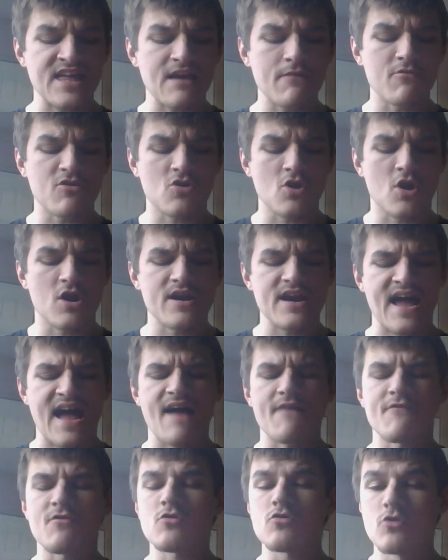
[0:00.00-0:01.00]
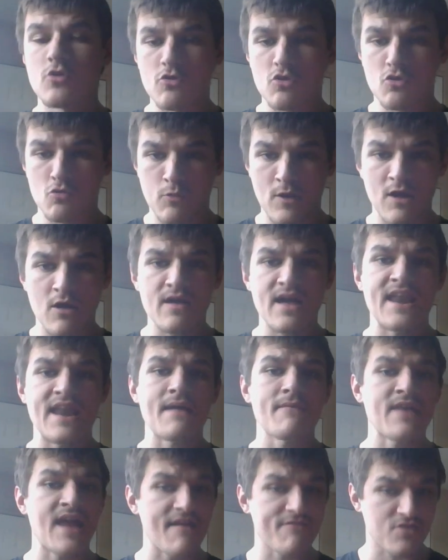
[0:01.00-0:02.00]
he was starting to have a loose wheel and
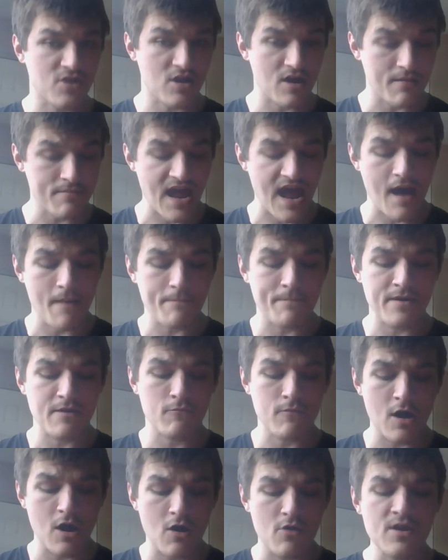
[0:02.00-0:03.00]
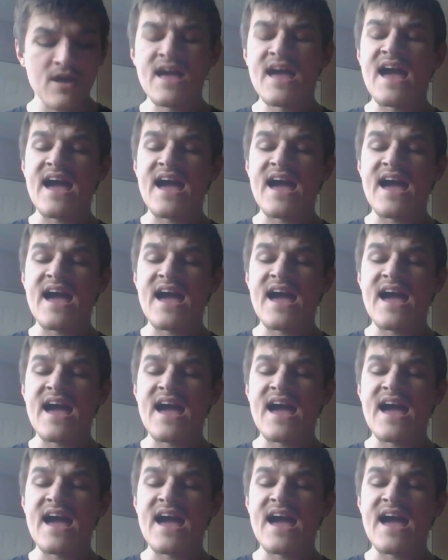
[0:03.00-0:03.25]
it would have to come down pit road.